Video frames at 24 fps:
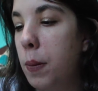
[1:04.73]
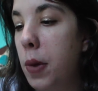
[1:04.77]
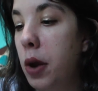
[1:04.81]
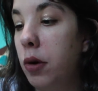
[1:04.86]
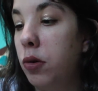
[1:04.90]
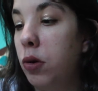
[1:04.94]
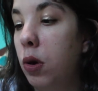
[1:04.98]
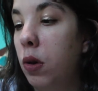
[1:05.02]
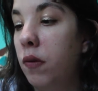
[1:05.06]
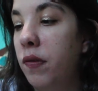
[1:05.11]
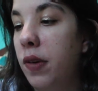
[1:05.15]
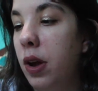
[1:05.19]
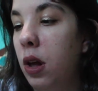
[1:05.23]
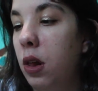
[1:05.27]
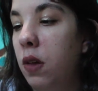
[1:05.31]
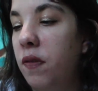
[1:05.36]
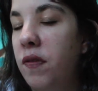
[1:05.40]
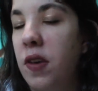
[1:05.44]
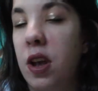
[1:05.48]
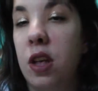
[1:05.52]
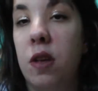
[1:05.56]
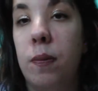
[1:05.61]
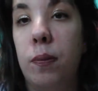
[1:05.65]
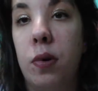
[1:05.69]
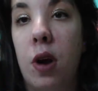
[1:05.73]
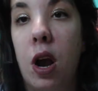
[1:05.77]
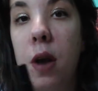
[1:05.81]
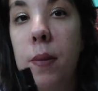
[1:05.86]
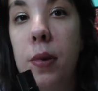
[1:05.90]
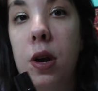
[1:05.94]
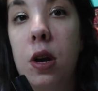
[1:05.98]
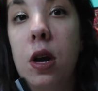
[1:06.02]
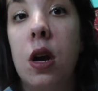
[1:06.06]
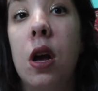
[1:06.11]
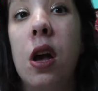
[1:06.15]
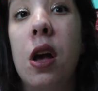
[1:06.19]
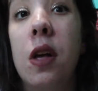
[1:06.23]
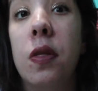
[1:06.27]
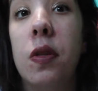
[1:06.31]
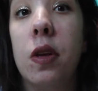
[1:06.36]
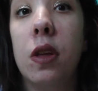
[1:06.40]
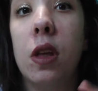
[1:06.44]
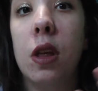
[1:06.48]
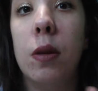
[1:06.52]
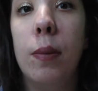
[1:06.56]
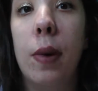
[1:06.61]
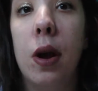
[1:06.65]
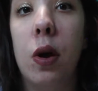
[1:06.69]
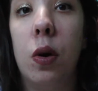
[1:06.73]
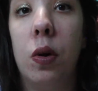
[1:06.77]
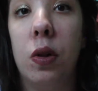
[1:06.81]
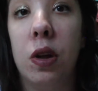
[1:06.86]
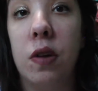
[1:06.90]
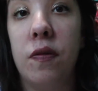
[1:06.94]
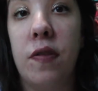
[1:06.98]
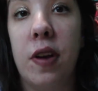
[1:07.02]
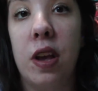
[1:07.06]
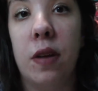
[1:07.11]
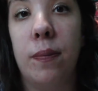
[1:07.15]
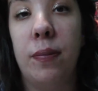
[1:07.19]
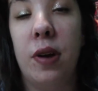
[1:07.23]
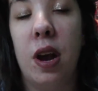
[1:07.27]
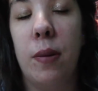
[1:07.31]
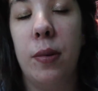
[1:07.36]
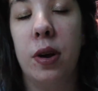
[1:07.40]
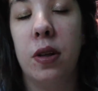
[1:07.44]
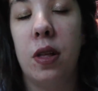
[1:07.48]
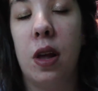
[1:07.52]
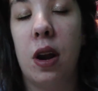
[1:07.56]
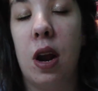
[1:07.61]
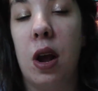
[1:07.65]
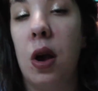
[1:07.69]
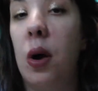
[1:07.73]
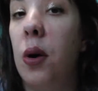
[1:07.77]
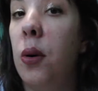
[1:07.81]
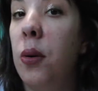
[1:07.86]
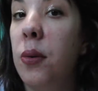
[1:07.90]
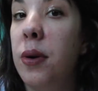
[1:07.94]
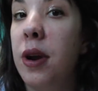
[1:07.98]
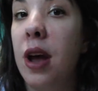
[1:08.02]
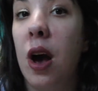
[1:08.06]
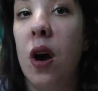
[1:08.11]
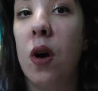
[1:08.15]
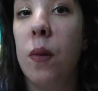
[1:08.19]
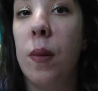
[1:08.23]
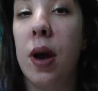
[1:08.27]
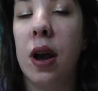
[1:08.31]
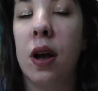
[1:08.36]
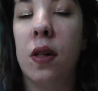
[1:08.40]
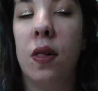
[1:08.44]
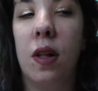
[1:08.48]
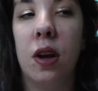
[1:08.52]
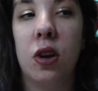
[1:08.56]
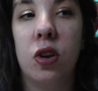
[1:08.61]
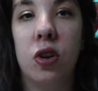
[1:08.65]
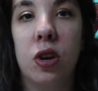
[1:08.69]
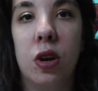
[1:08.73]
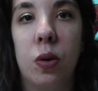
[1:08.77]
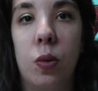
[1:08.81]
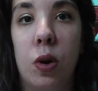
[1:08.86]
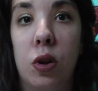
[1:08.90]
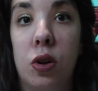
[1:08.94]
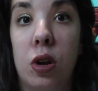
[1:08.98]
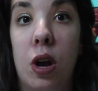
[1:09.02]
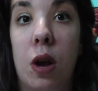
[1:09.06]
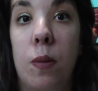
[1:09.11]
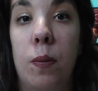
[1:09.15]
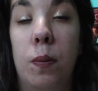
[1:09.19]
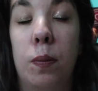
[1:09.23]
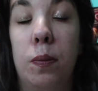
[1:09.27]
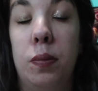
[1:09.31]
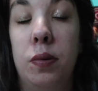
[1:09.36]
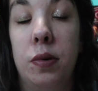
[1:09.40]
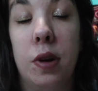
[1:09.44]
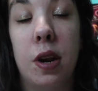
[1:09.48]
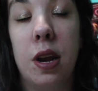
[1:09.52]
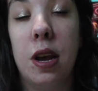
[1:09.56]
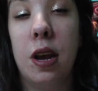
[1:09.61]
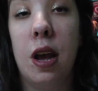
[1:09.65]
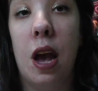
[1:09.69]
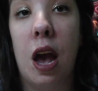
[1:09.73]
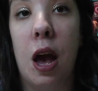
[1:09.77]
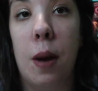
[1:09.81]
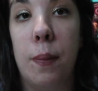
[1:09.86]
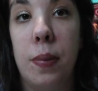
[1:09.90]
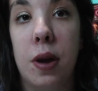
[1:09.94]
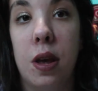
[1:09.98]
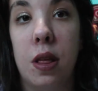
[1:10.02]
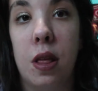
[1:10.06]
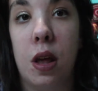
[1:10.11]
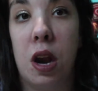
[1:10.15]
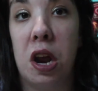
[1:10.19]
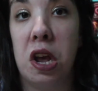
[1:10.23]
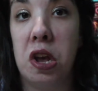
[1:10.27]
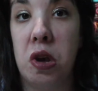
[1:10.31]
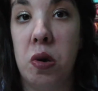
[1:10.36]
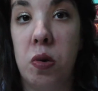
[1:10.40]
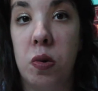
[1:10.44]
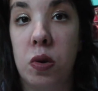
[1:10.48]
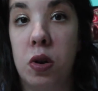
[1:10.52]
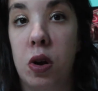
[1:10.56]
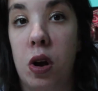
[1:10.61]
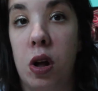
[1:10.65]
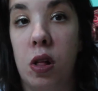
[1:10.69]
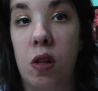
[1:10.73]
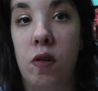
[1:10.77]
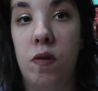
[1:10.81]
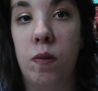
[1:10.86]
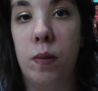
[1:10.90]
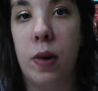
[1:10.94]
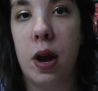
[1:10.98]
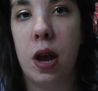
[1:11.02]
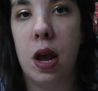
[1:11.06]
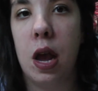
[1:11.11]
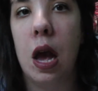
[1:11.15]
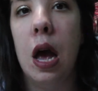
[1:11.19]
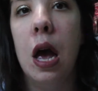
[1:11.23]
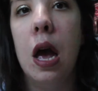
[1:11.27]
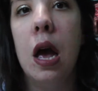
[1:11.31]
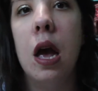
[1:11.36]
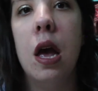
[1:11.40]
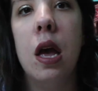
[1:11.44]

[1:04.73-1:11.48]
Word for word: Mineral Veil Face Primer. This is my only face primer that I own now in my collection, which I'm pretty happy that I used all of my